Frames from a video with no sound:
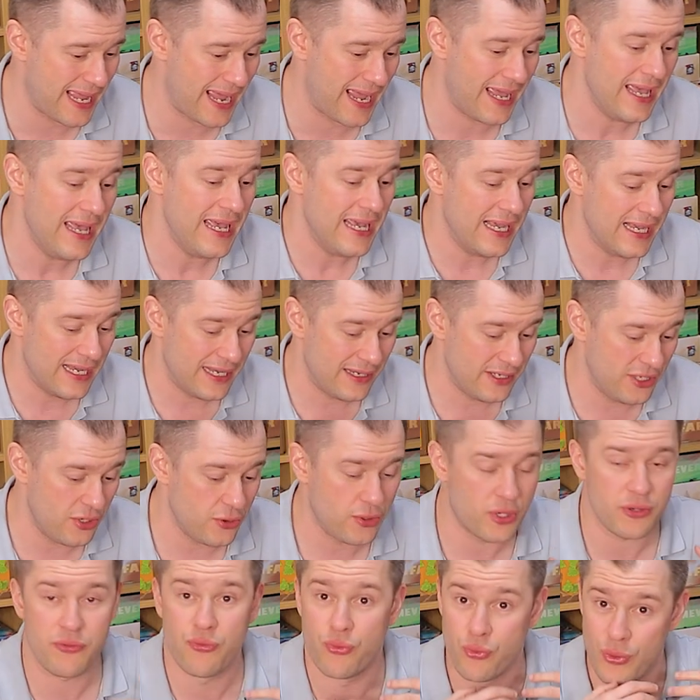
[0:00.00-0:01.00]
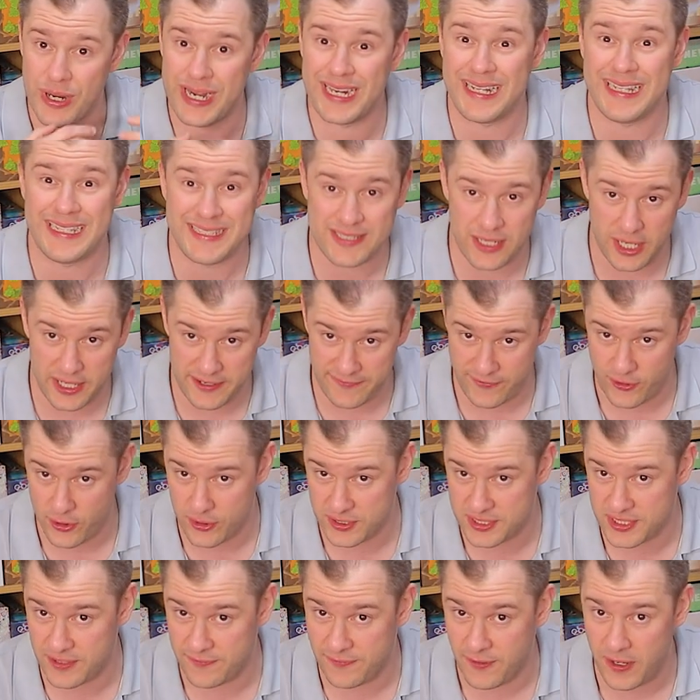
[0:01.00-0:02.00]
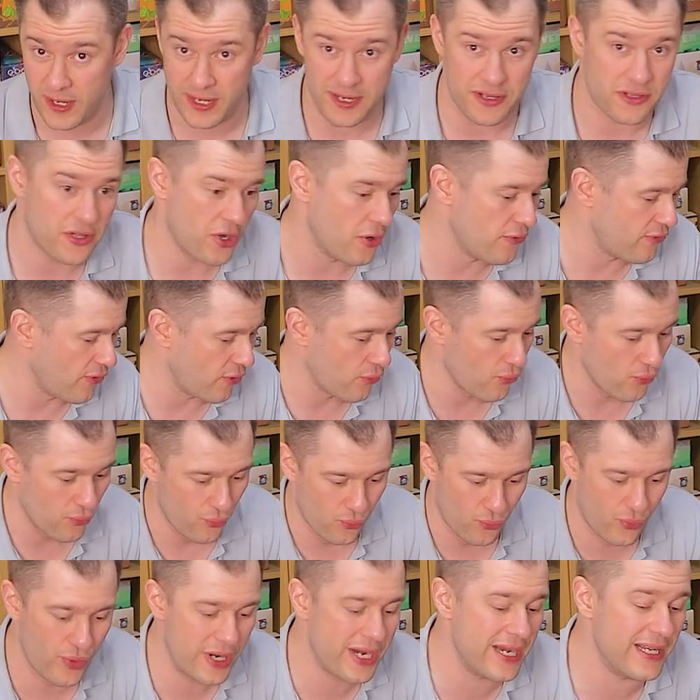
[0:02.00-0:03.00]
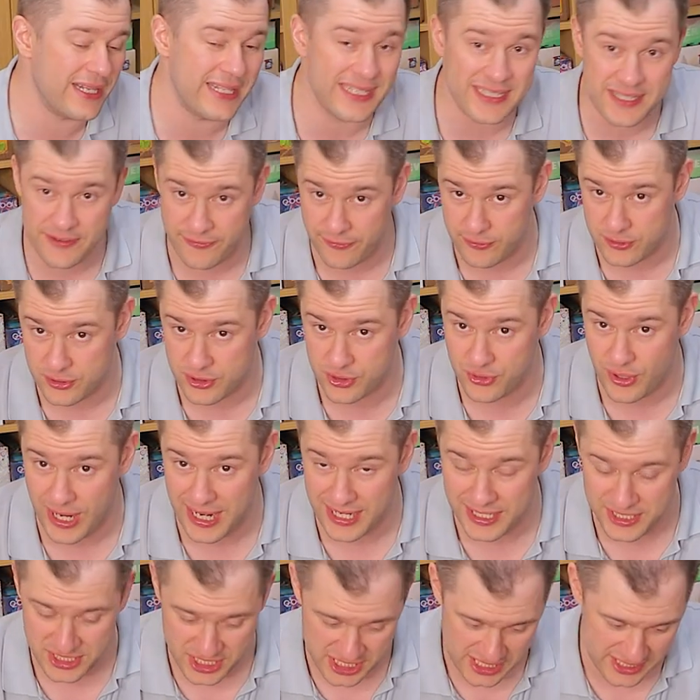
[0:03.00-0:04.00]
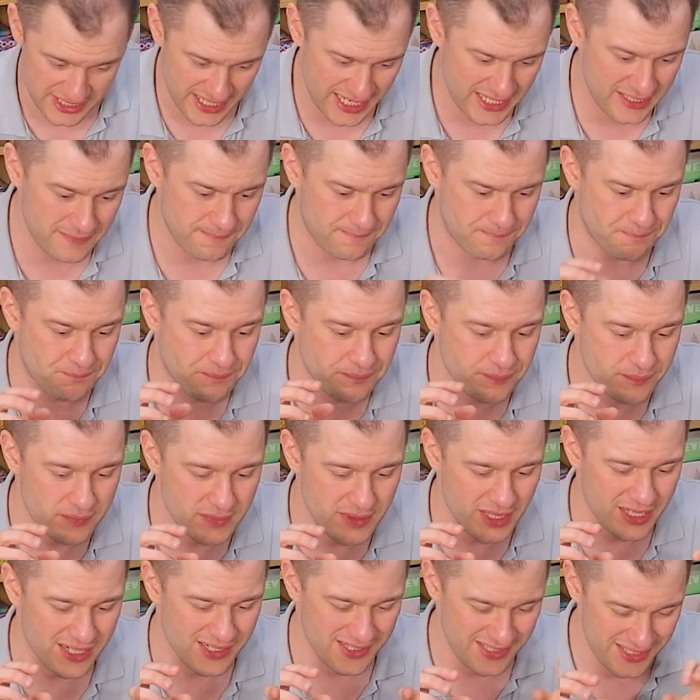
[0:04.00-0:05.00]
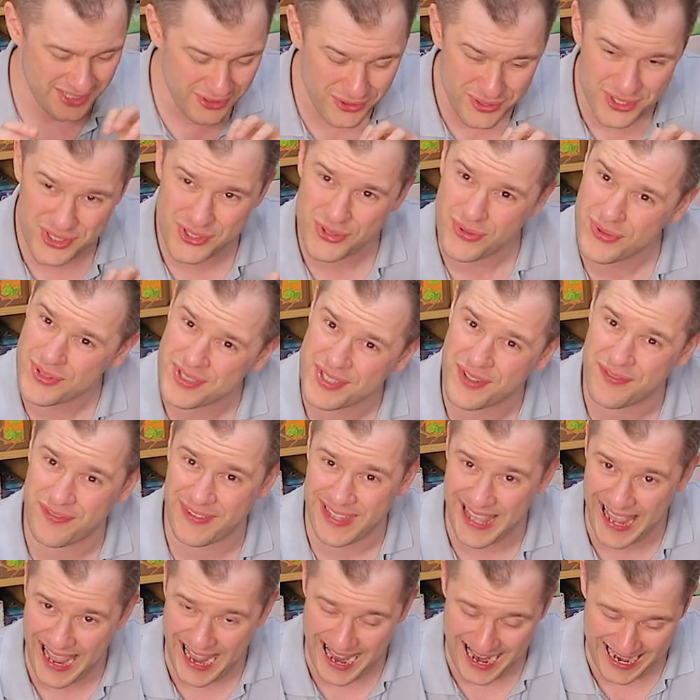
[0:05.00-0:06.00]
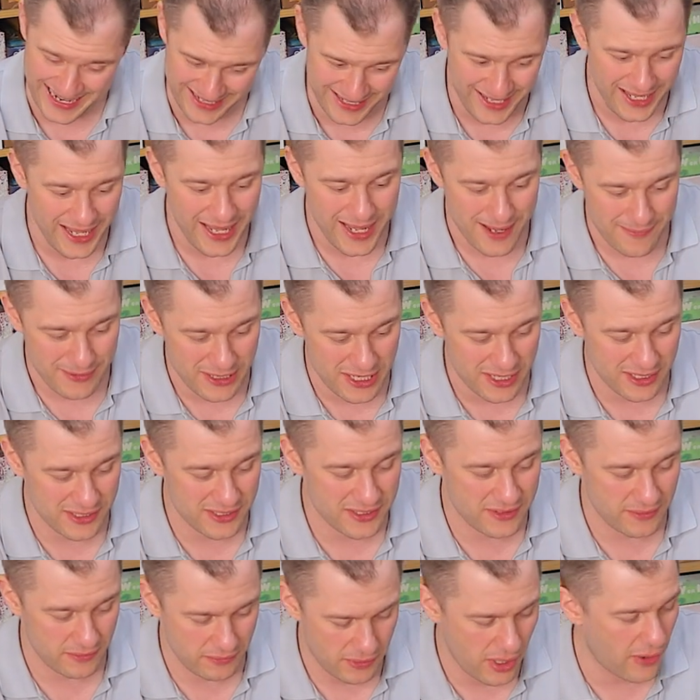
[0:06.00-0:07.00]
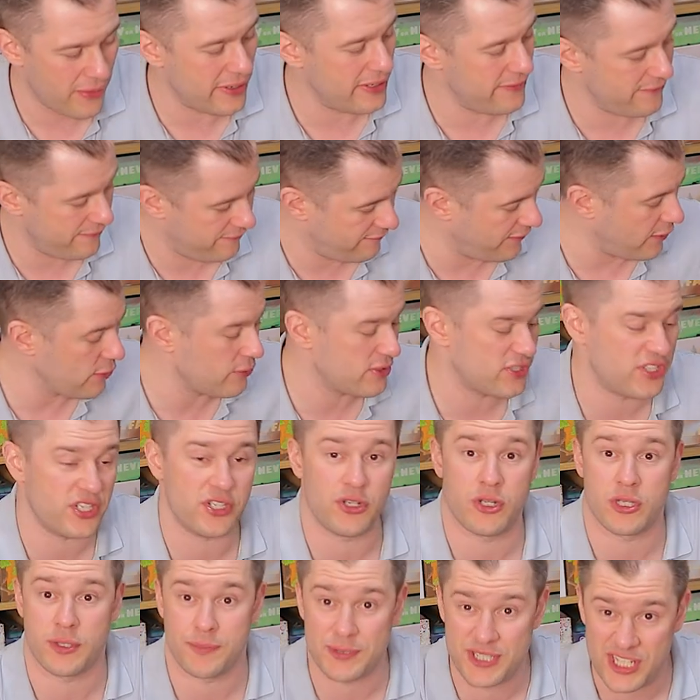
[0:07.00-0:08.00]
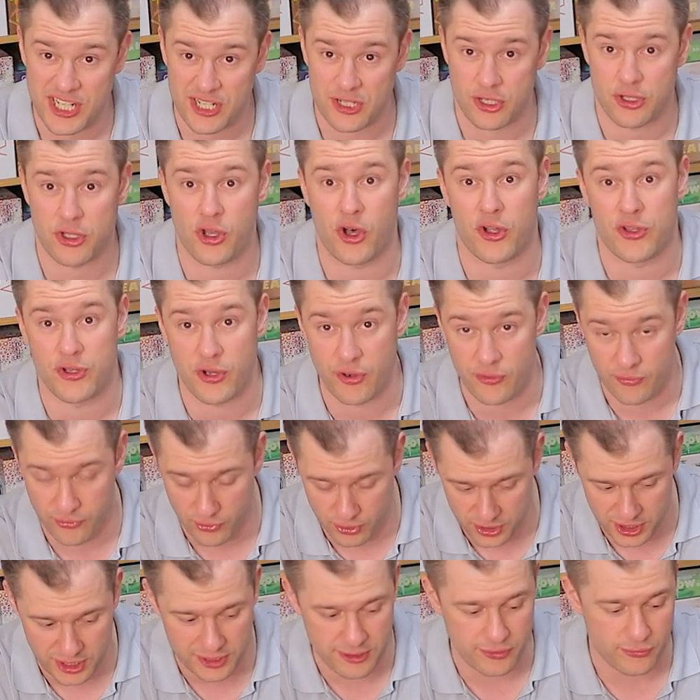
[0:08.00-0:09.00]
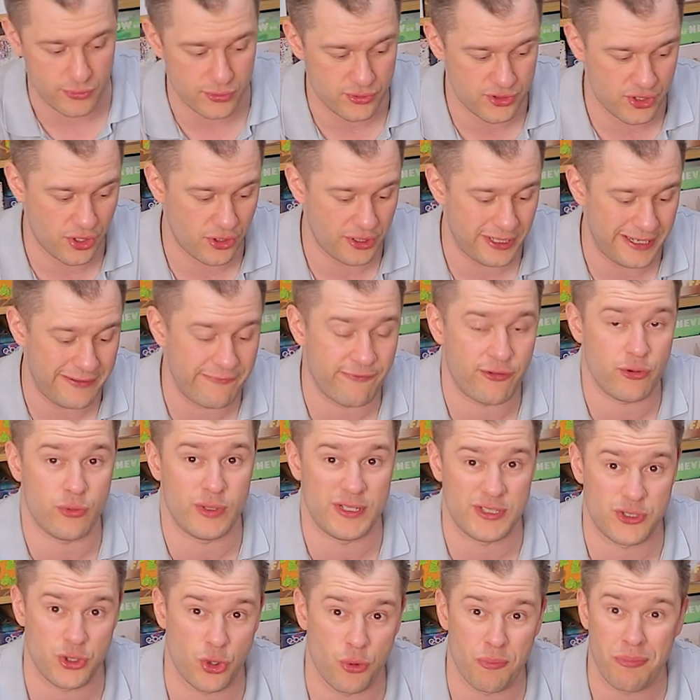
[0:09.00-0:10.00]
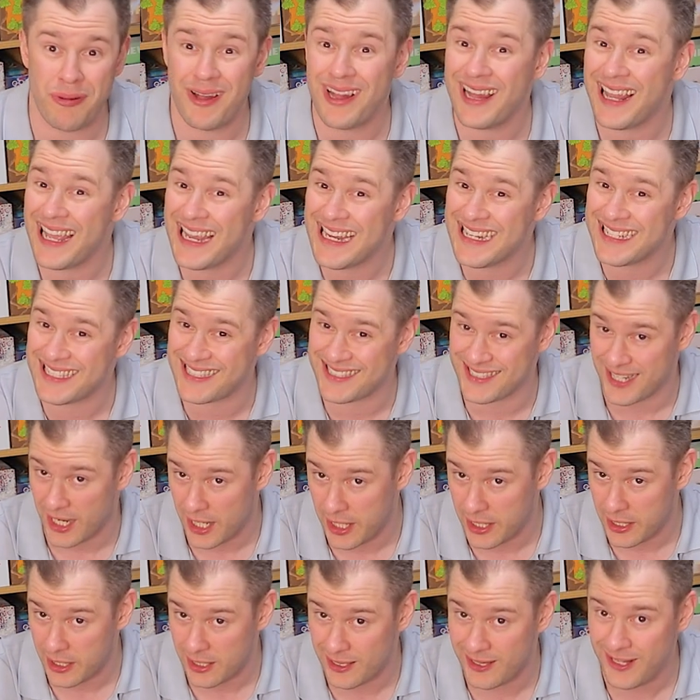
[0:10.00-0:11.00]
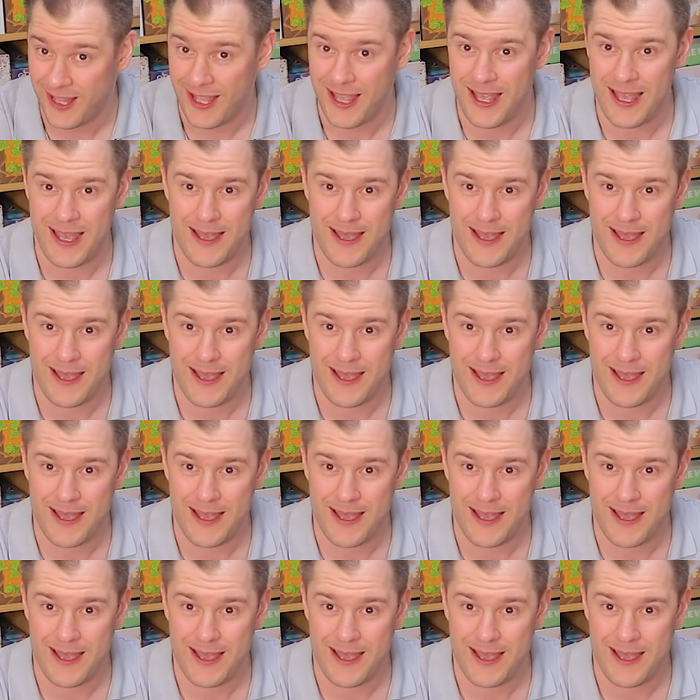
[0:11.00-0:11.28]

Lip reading: that you could really diversify and go for really different strategies. And you sort of can, because focusing on a particular god over another will certainly influence your play style.